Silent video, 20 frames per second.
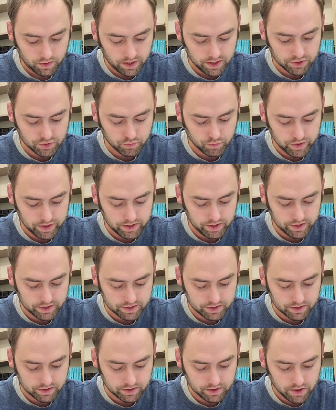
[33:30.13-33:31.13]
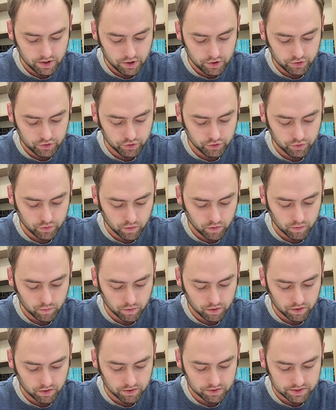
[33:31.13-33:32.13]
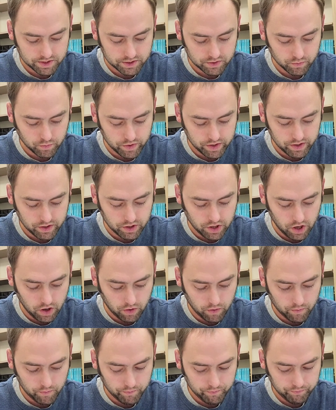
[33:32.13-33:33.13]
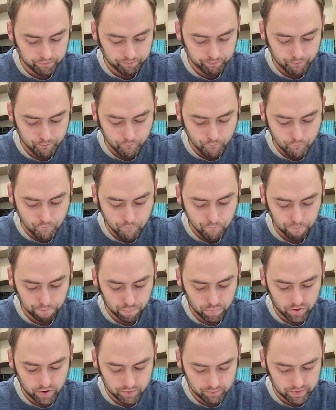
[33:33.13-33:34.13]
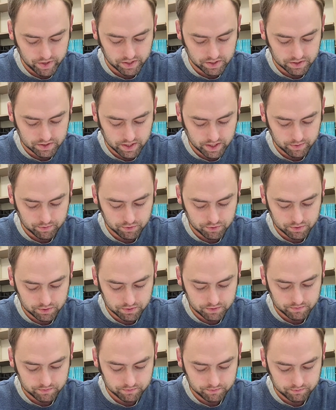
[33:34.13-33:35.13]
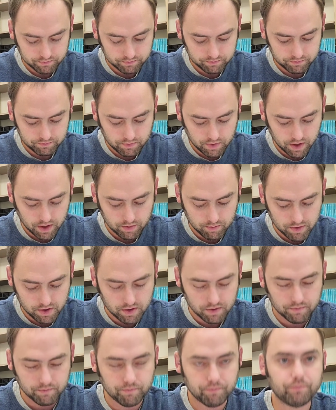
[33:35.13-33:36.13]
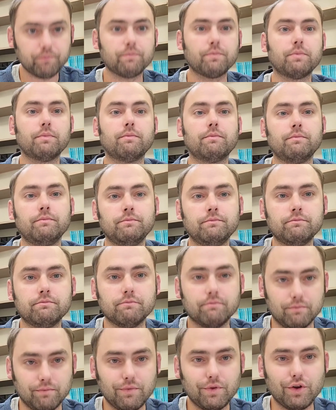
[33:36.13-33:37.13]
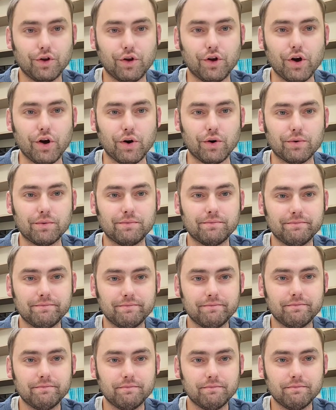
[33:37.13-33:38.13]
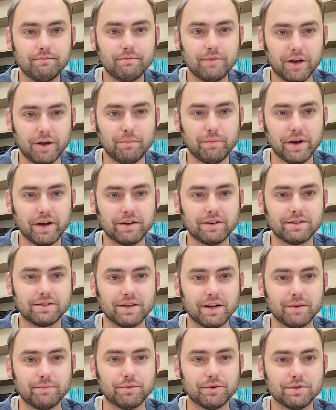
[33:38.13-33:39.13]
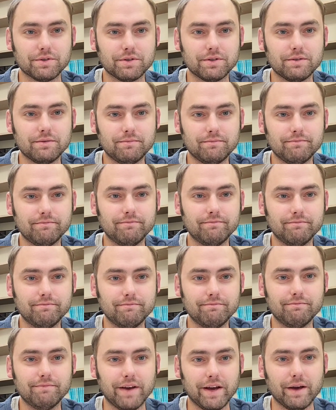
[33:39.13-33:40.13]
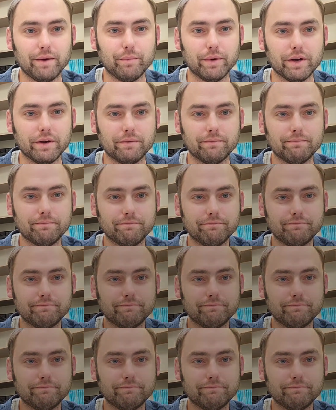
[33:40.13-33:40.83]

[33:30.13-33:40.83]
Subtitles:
as we listen to your words, as we go and make disciples. Amen. Go and make disciples. Amen.